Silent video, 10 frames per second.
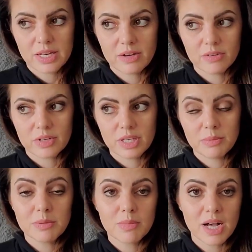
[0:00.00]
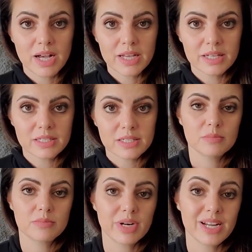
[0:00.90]
Now, keep in mind,
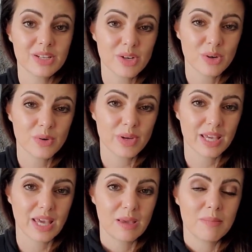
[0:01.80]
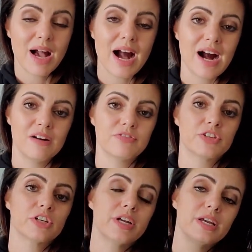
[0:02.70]
Brando came
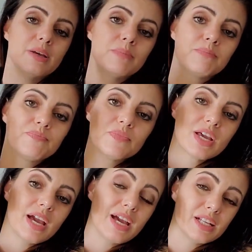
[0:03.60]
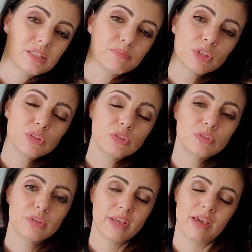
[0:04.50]
after him, and
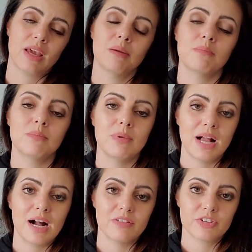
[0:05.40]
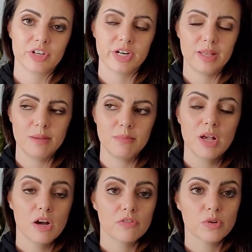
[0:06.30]
Blue came after him.
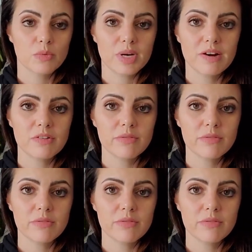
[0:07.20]
For whatever